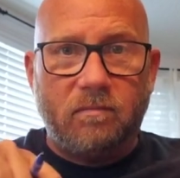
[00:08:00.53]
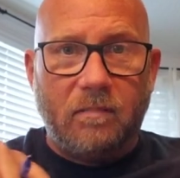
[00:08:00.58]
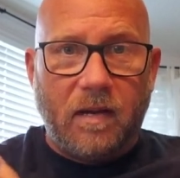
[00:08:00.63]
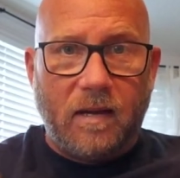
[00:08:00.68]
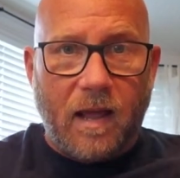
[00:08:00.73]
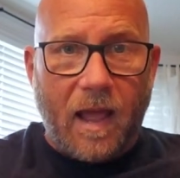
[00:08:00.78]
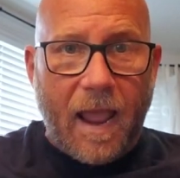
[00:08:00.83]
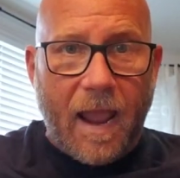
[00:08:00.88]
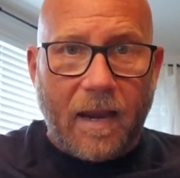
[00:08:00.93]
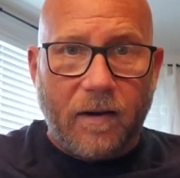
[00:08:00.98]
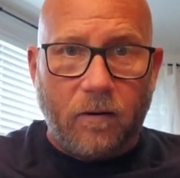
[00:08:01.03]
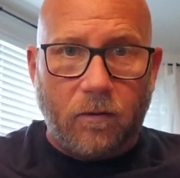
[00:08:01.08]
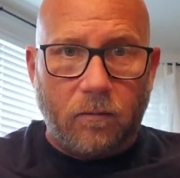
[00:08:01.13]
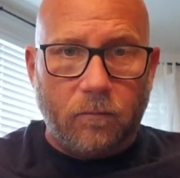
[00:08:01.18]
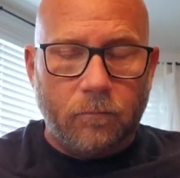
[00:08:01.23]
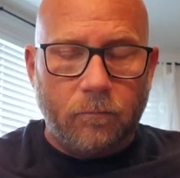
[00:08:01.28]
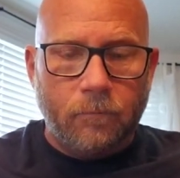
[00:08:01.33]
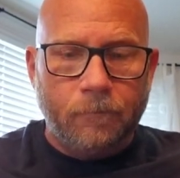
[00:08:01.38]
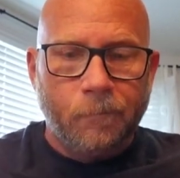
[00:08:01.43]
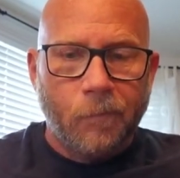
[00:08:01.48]
and a handle.
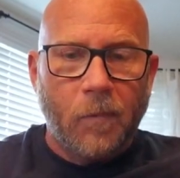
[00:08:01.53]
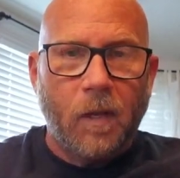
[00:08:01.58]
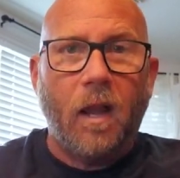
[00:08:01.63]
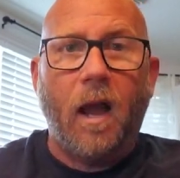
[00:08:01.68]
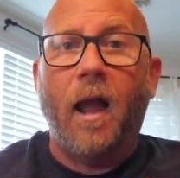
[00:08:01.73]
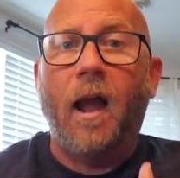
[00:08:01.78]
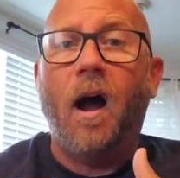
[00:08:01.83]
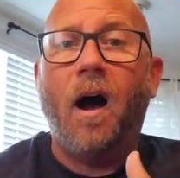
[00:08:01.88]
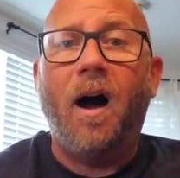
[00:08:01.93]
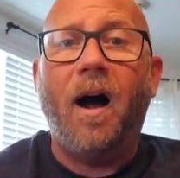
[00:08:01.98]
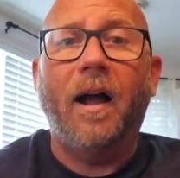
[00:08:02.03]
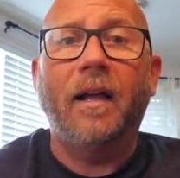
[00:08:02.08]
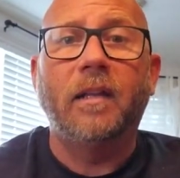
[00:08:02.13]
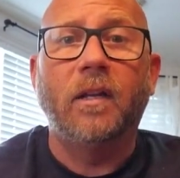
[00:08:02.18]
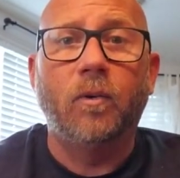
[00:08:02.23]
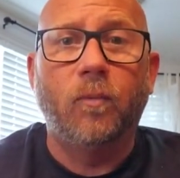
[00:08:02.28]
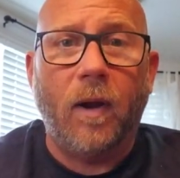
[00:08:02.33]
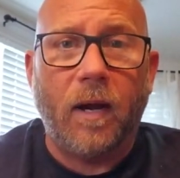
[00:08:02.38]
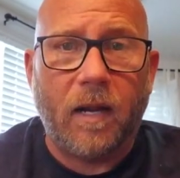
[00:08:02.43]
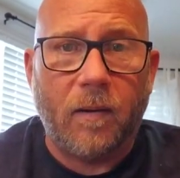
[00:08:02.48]
I highly
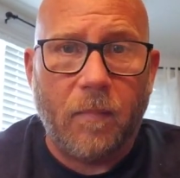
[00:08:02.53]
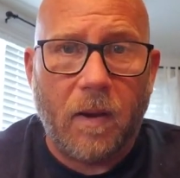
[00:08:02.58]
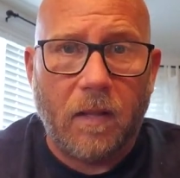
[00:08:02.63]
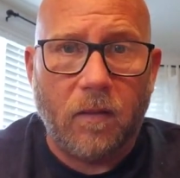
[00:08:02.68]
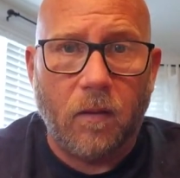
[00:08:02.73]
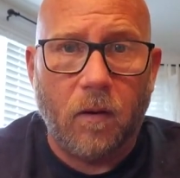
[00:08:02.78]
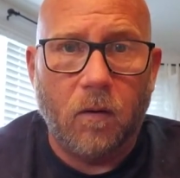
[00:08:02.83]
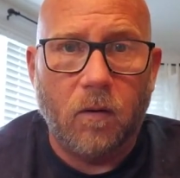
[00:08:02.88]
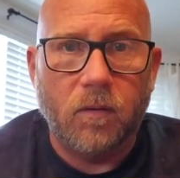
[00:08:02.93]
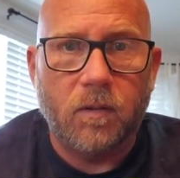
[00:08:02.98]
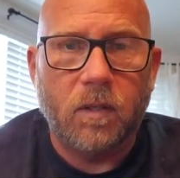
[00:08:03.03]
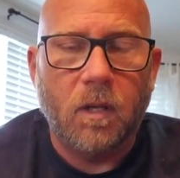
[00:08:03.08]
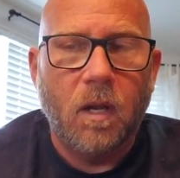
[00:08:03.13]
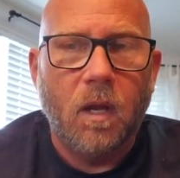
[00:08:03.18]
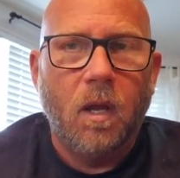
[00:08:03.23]
recommend those.